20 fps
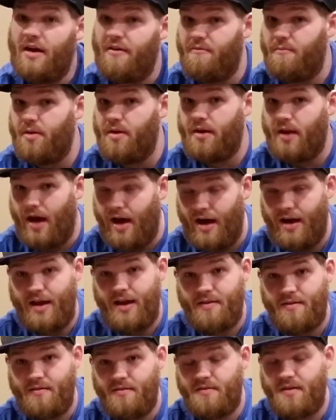I've been
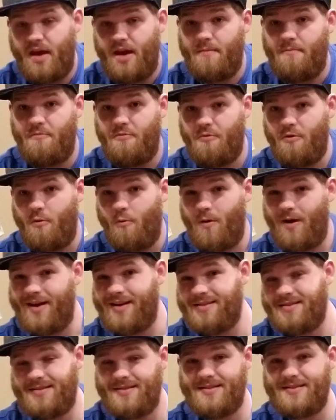eyeing this game for a
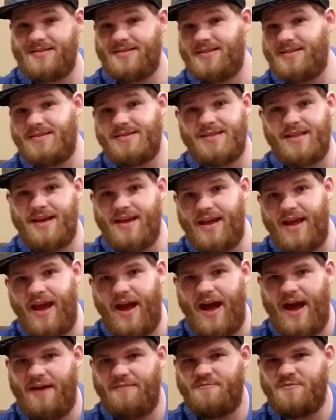while since it's like
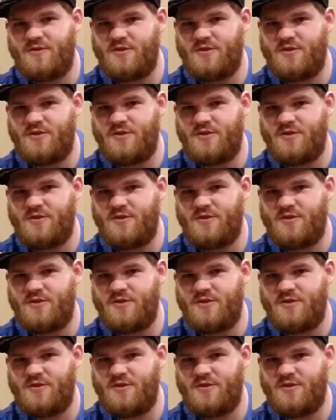half